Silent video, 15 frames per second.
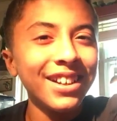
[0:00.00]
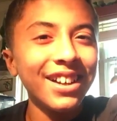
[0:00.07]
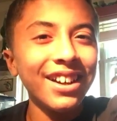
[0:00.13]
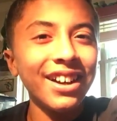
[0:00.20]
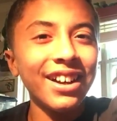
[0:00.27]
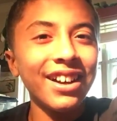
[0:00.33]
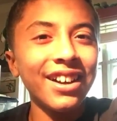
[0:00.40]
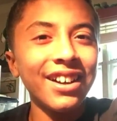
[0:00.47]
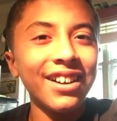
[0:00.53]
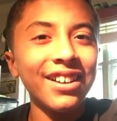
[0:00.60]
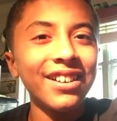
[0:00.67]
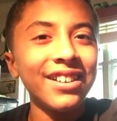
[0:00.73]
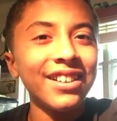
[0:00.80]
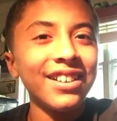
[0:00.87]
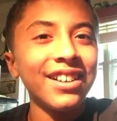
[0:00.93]
Uh,
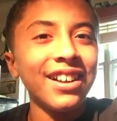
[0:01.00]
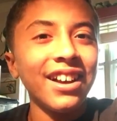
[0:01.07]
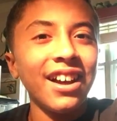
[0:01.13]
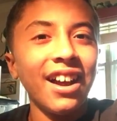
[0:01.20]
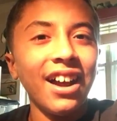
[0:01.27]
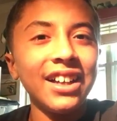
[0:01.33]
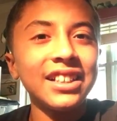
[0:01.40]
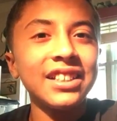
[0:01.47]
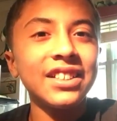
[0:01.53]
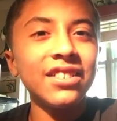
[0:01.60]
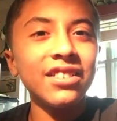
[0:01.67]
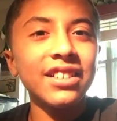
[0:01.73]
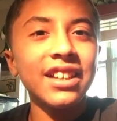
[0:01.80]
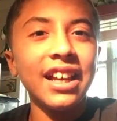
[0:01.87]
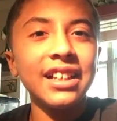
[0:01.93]
I
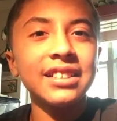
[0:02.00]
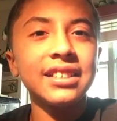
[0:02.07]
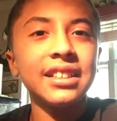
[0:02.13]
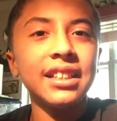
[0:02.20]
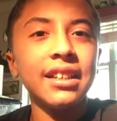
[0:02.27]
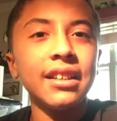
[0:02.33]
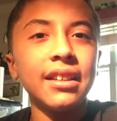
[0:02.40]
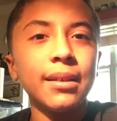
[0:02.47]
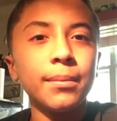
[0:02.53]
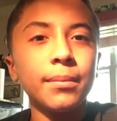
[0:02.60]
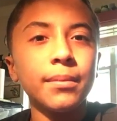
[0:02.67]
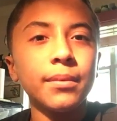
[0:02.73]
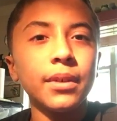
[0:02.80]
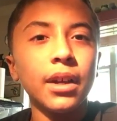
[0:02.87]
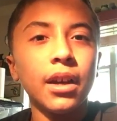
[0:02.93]
still can't see
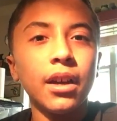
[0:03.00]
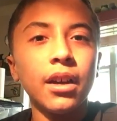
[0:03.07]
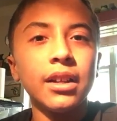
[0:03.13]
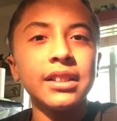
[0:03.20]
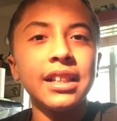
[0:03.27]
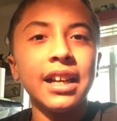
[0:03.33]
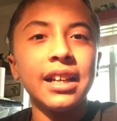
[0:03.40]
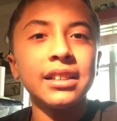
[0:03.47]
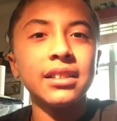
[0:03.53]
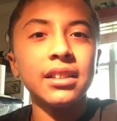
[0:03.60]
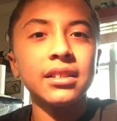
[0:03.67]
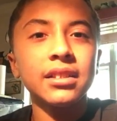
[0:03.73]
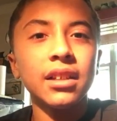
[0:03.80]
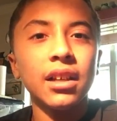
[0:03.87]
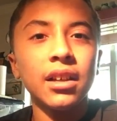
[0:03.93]
them gone. Yeah, it
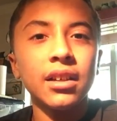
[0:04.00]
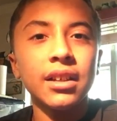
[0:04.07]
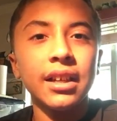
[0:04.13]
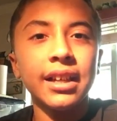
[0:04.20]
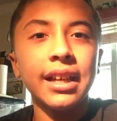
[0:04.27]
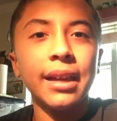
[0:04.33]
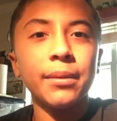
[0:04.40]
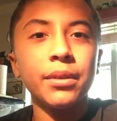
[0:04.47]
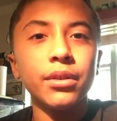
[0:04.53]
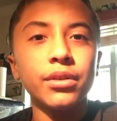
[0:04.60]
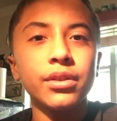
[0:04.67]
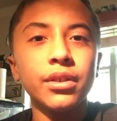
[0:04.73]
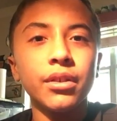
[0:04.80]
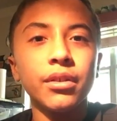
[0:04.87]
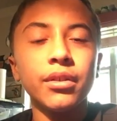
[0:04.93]
does suck. It came too
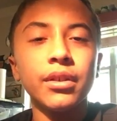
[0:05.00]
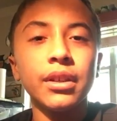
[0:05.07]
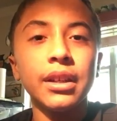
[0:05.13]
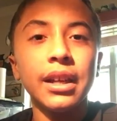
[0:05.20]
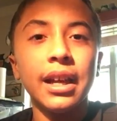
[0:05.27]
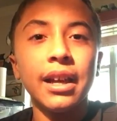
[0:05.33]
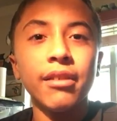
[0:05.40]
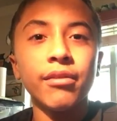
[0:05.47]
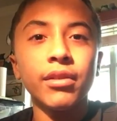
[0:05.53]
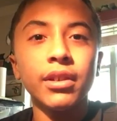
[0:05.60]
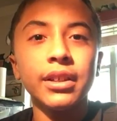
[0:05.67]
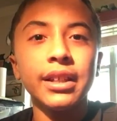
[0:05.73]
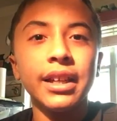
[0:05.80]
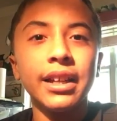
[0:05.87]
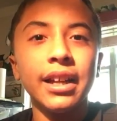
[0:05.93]
soon. Yeah, it
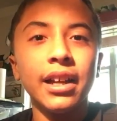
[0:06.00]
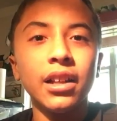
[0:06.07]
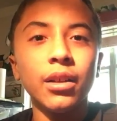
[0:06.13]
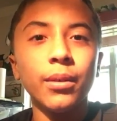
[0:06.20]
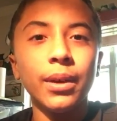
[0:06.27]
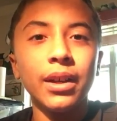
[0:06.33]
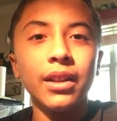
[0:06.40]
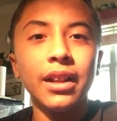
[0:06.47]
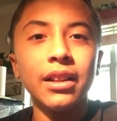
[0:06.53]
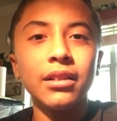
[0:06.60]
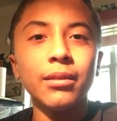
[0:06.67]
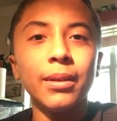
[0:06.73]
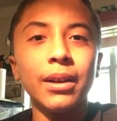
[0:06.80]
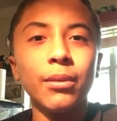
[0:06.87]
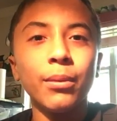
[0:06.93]
really did. LOL,
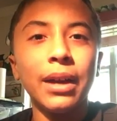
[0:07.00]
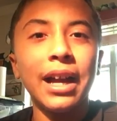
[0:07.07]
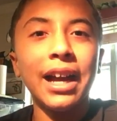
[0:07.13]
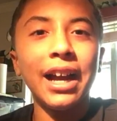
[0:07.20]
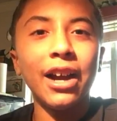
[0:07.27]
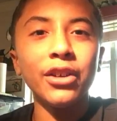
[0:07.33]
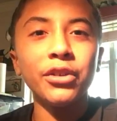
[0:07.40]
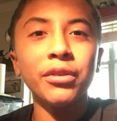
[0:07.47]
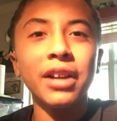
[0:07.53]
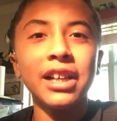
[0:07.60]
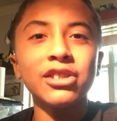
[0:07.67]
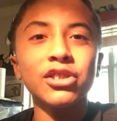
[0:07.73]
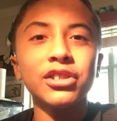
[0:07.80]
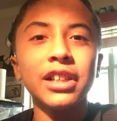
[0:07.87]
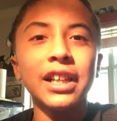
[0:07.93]
LOL. Wow, you
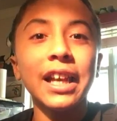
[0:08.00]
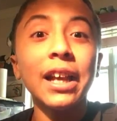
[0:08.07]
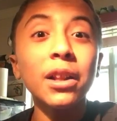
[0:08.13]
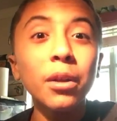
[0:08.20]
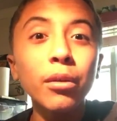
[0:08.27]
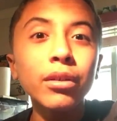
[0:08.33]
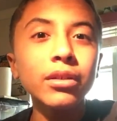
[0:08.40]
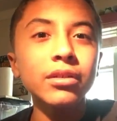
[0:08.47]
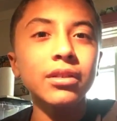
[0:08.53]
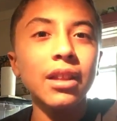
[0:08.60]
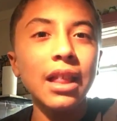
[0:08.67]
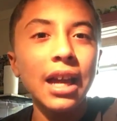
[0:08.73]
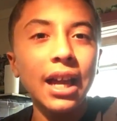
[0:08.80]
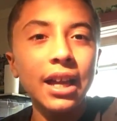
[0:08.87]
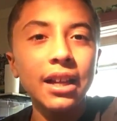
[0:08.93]
guys are saying LOL to
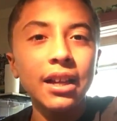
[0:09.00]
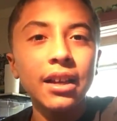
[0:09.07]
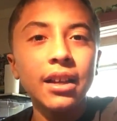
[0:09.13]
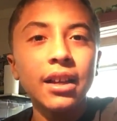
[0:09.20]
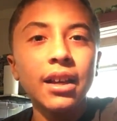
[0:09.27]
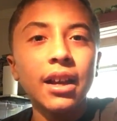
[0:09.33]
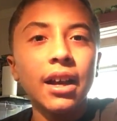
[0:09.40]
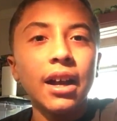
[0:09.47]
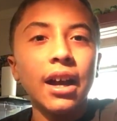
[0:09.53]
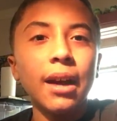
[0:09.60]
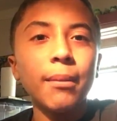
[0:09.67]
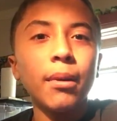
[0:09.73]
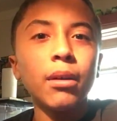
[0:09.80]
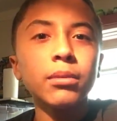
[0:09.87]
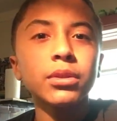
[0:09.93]
that.
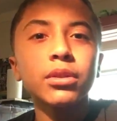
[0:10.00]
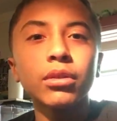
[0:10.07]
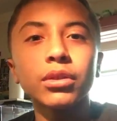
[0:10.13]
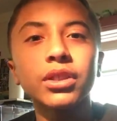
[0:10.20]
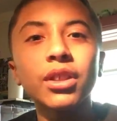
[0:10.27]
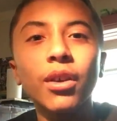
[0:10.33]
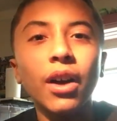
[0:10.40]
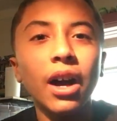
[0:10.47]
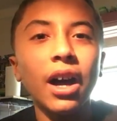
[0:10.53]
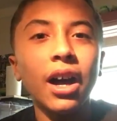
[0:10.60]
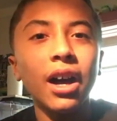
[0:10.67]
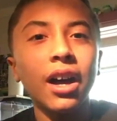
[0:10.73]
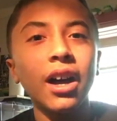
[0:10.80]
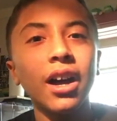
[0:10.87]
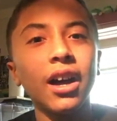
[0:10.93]
I'm homeschooled, so ha
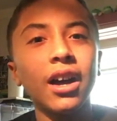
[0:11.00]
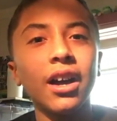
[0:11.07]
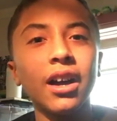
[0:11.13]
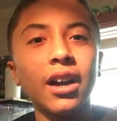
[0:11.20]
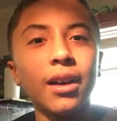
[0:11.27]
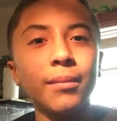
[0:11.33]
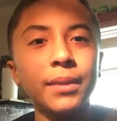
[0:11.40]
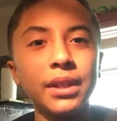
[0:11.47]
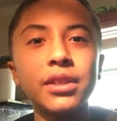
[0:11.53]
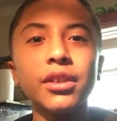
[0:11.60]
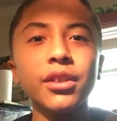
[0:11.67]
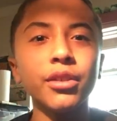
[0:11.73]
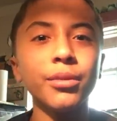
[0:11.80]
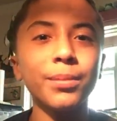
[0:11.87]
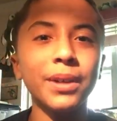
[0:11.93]
ha ha ha ha, me
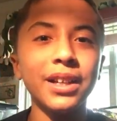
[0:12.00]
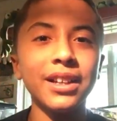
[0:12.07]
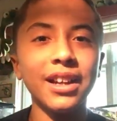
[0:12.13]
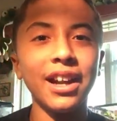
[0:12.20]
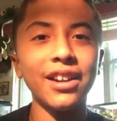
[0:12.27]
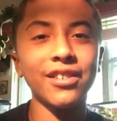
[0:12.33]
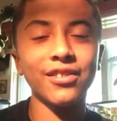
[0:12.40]
too, but I